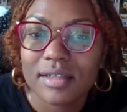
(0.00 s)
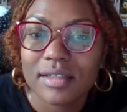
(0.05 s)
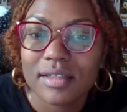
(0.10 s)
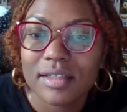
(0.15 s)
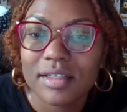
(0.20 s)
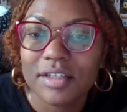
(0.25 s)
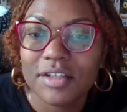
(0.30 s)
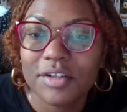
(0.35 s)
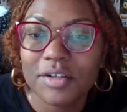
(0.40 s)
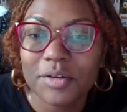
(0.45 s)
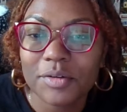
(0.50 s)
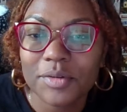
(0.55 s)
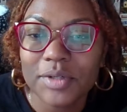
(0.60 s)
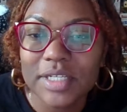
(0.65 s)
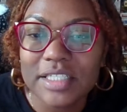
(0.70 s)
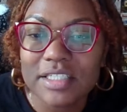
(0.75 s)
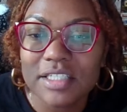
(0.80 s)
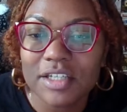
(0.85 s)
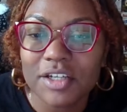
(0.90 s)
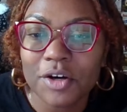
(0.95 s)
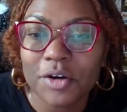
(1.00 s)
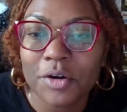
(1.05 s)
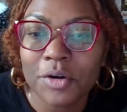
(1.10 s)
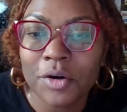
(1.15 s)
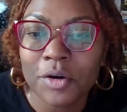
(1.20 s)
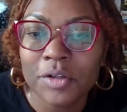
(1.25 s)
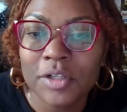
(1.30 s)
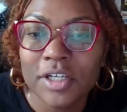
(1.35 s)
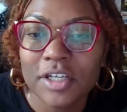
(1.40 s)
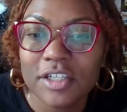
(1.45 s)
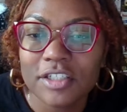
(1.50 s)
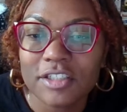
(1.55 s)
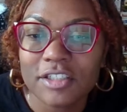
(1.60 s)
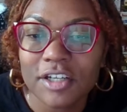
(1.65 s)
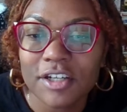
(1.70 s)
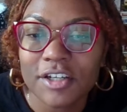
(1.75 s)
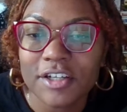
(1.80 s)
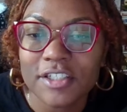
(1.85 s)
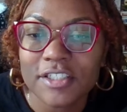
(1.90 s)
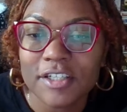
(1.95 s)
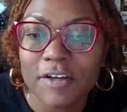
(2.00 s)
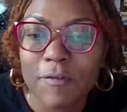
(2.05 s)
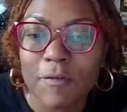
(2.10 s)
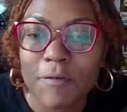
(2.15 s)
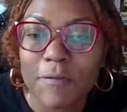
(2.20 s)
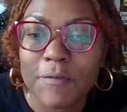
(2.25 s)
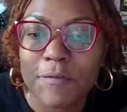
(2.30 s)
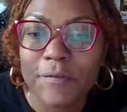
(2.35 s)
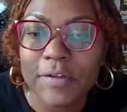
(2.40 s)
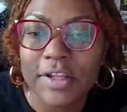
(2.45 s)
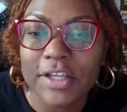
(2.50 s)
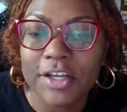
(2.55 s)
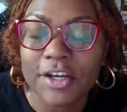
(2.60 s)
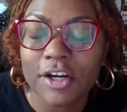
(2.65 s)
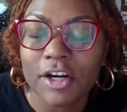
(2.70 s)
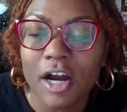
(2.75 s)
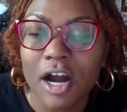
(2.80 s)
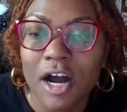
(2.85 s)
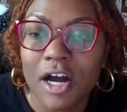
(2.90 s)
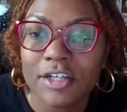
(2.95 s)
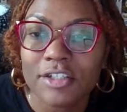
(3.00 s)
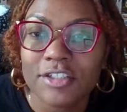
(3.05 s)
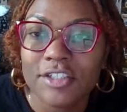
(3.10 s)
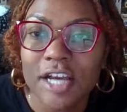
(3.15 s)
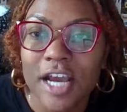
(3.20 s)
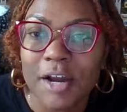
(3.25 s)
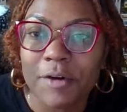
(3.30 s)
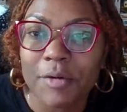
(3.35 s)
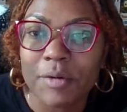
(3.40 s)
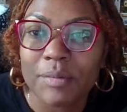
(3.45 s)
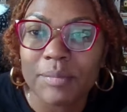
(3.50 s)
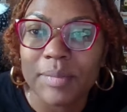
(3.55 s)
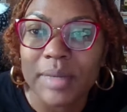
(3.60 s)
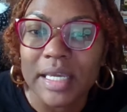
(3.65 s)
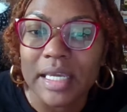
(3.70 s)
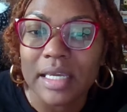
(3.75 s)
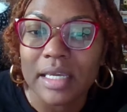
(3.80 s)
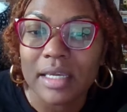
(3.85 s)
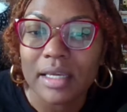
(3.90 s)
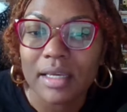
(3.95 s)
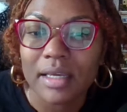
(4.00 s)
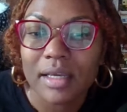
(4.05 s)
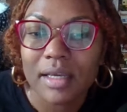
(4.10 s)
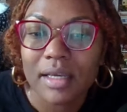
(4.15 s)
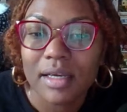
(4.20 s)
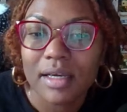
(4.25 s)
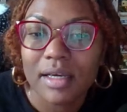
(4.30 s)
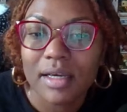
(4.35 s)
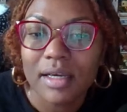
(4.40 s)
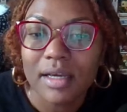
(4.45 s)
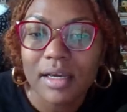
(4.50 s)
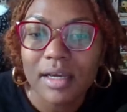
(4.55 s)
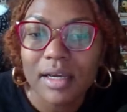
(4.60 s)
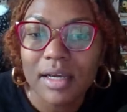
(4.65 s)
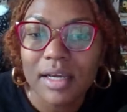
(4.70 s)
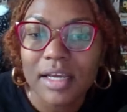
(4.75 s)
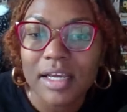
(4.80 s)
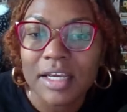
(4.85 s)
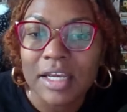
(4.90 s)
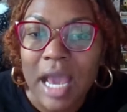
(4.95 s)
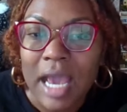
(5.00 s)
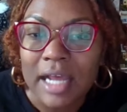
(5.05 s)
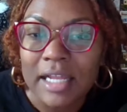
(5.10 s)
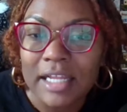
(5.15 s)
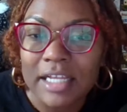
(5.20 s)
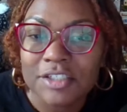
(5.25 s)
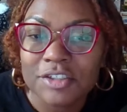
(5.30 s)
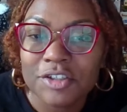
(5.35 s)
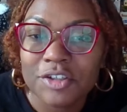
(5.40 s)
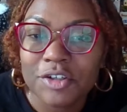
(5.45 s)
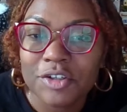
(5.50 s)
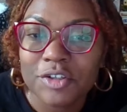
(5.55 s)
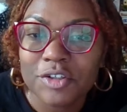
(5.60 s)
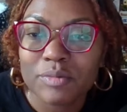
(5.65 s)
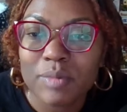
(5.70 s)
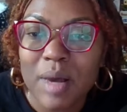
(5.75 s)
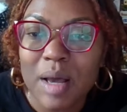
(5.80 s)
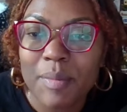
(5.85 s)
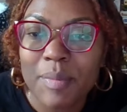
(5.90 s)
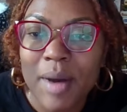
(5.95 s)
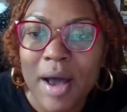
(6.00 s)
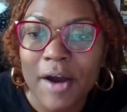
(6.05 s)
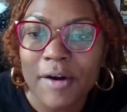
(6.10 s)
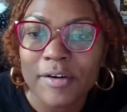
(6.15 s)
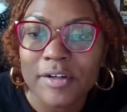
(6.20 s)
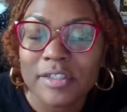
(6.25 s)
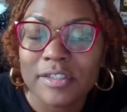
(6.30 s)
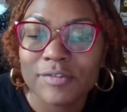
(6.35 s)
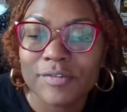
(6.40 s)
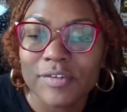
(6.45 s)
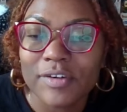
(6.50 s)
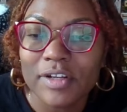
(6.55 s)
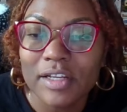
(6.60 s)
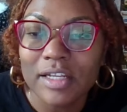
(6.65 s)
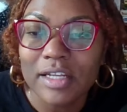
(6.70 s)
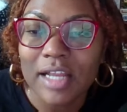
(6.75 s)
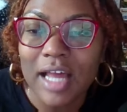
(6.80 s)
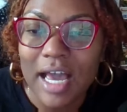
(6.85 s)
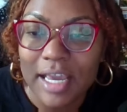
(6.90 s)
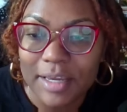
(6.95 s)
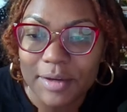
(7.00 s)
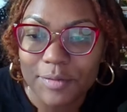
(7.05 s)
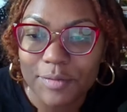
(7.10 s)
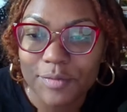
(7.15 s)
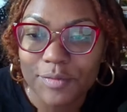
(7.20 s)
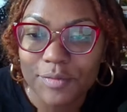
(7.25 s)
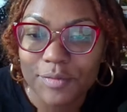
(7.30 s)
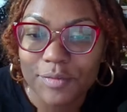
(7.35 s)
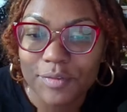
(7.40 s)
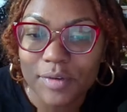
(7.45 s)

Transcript: You don't need to know. Only concern yourself with fulfilling your contract with me. And I let you use my powers for life.